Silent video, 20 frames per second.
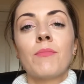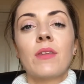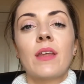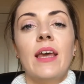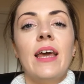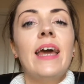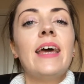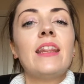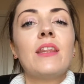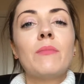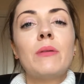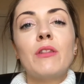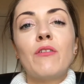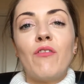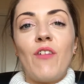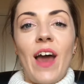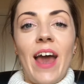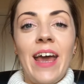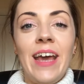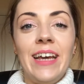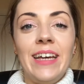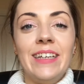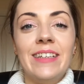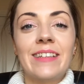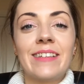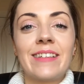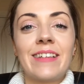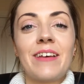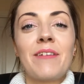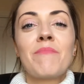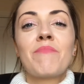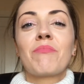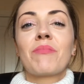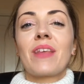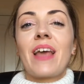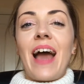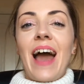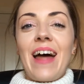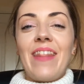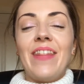hit them in the face
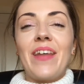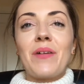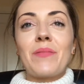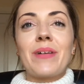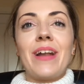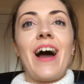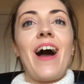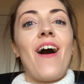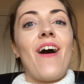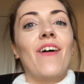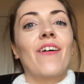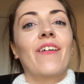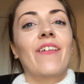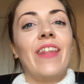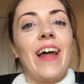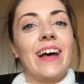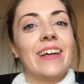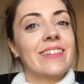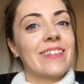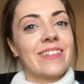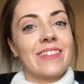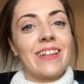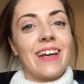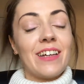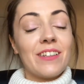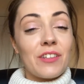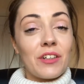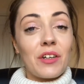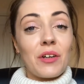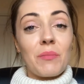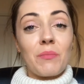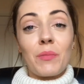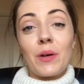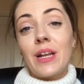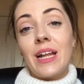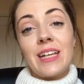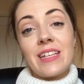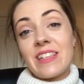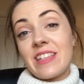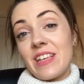and they'll be like, oh, that's a good one,
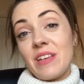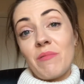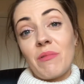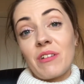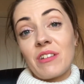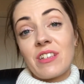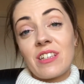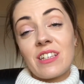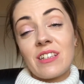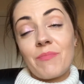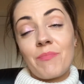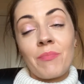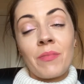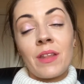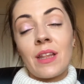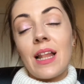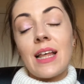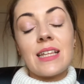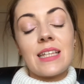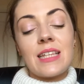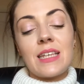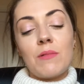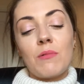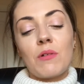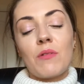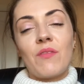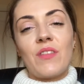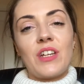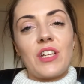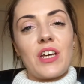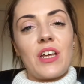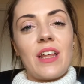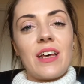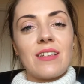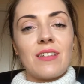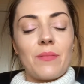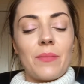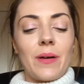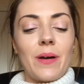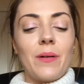let's see what video
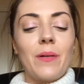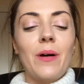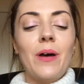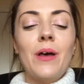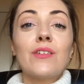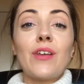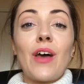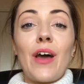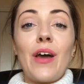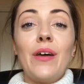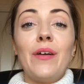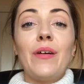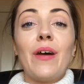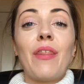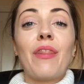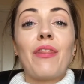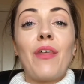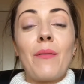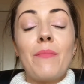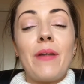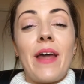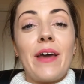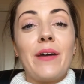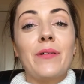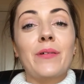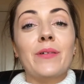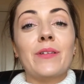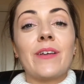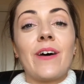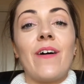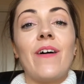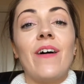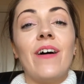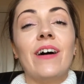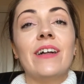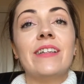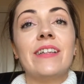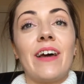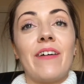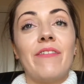that's about. So thumbnails
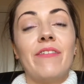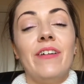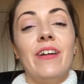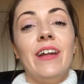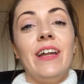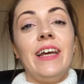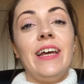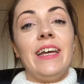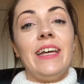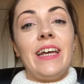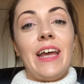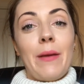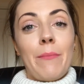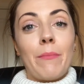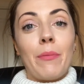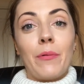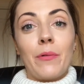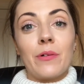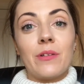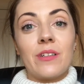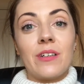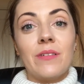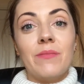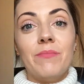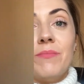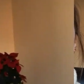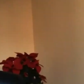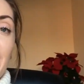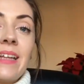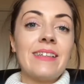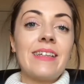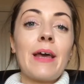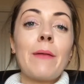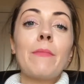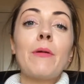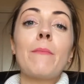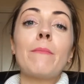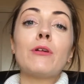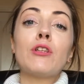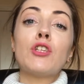are definitely important. Tip
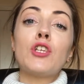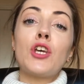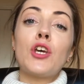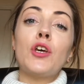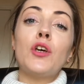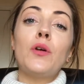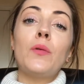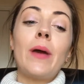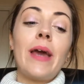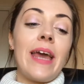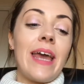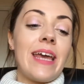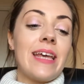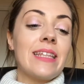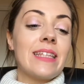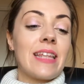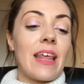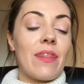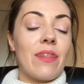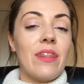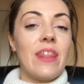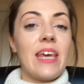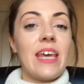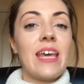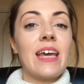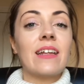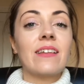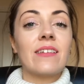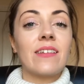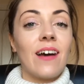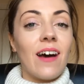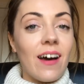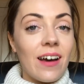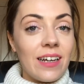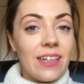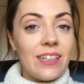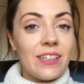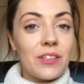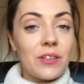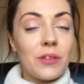number two is the
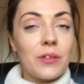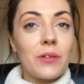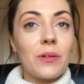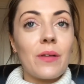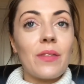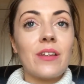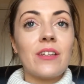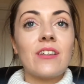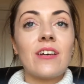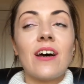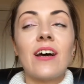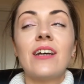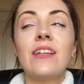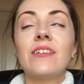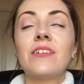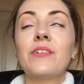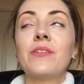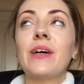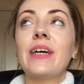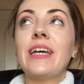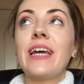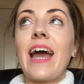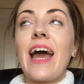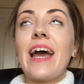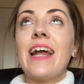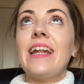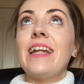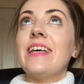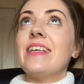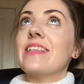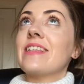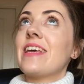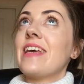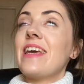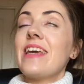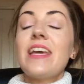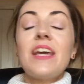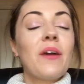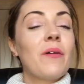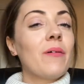title. The title, again, is
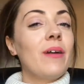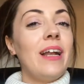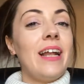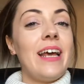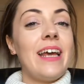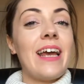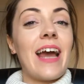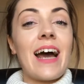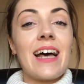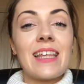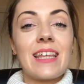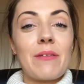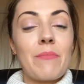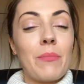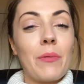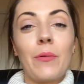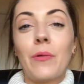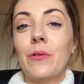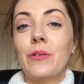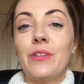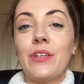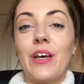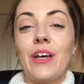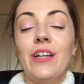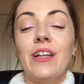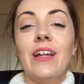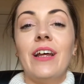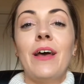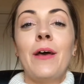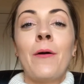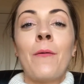equally as important